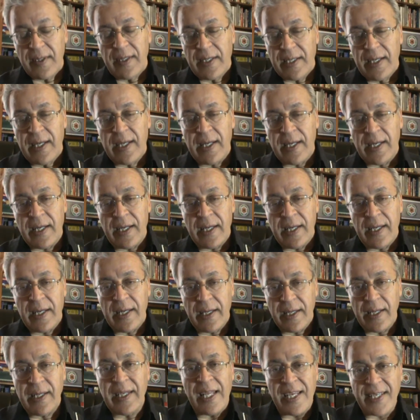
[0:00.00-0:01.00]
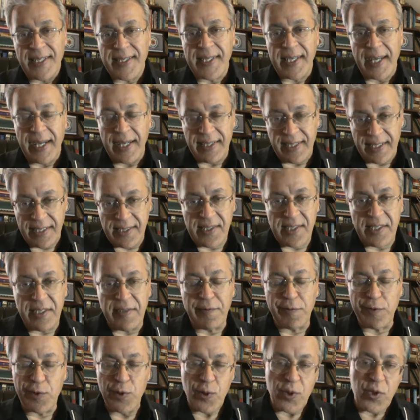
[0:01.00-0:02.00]
less hadith,
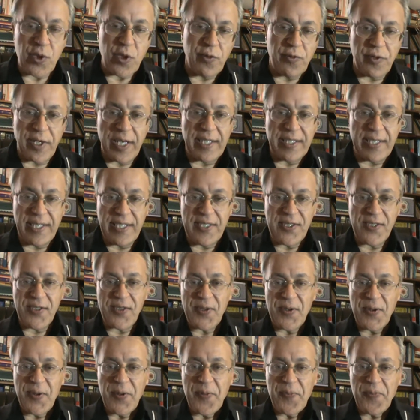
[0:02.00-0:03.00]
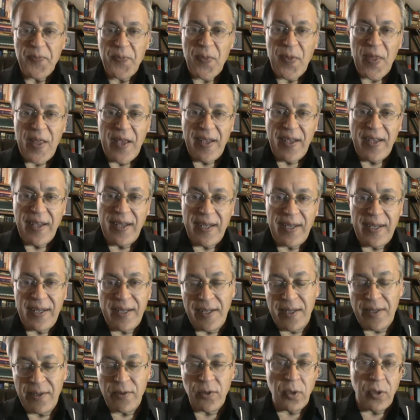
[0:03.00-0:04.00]
influence of hadith.
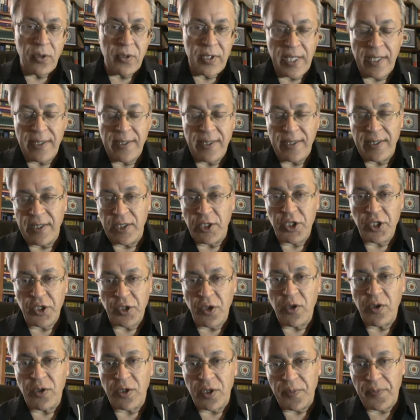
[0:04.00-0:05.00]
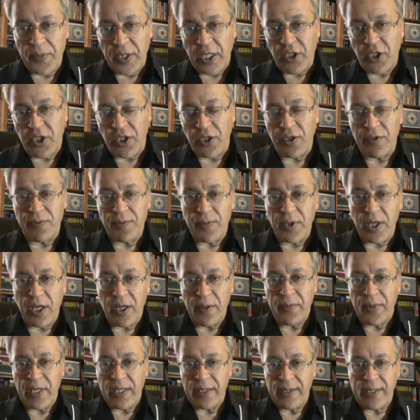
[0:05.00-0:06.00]
Though they didn't show the picture of
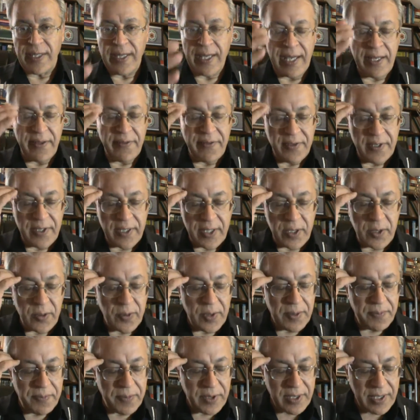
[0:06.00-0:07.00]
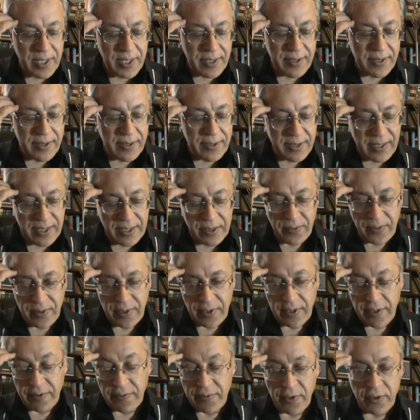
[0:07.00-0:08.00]
Muhammad, Anthony Quinn played in that
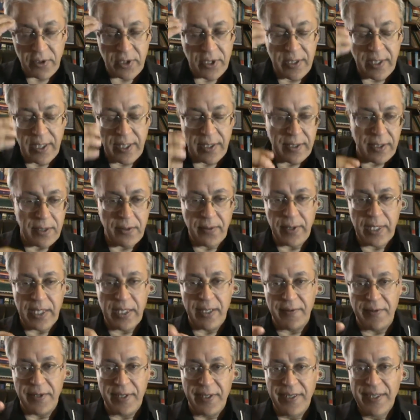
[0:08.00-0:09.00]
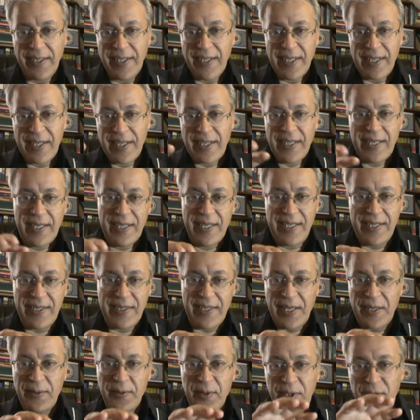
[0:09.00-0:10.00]
one. Unfortunately, whenever
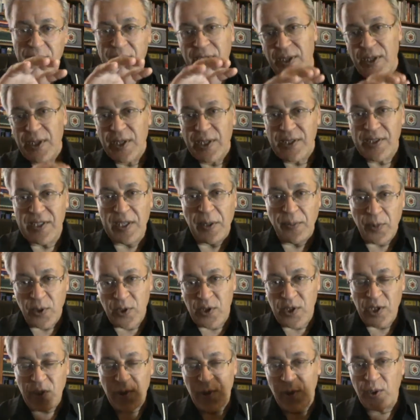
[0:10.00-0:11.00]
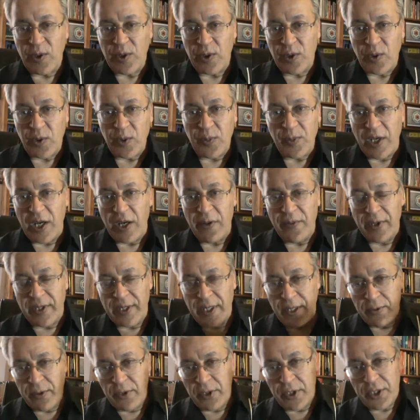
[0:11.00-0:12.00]
they were supposedly talking to Muhammad,
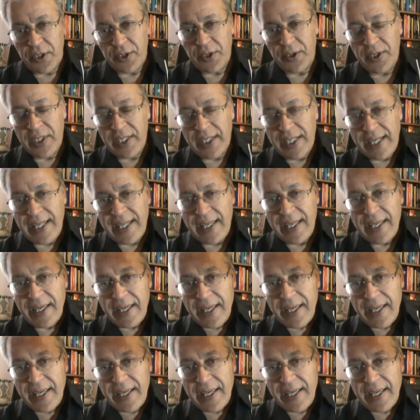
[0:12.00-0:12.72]
they were showing a